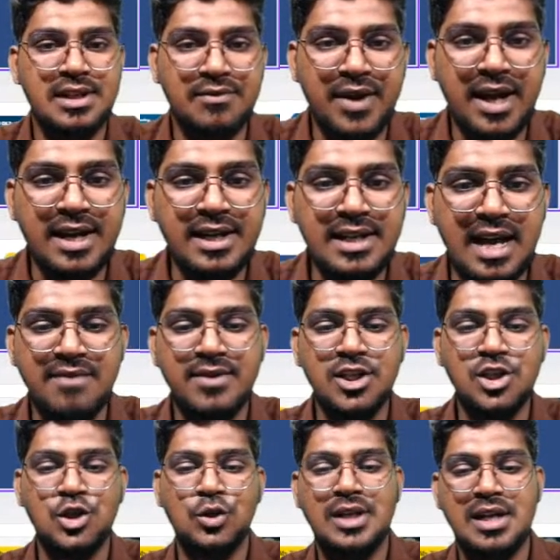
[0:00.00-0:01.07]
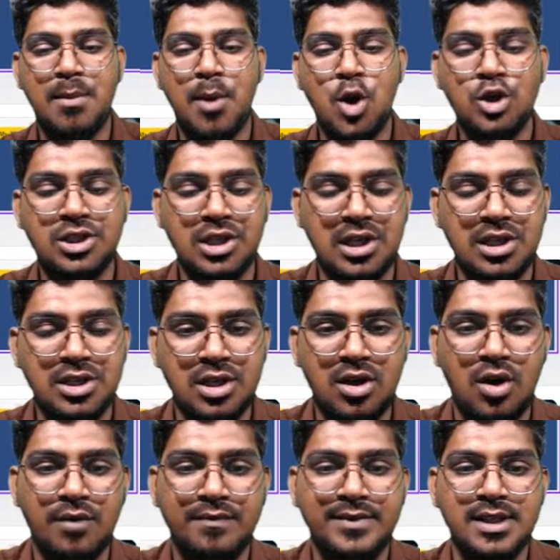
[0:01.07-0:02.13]
wait, I will show the
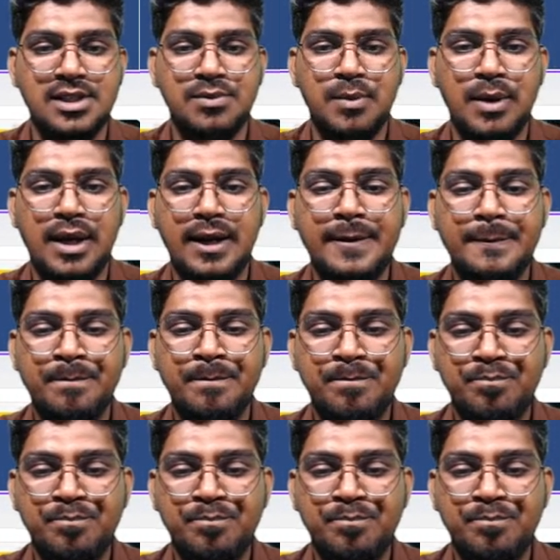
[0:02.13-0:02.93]
demonstration of this one.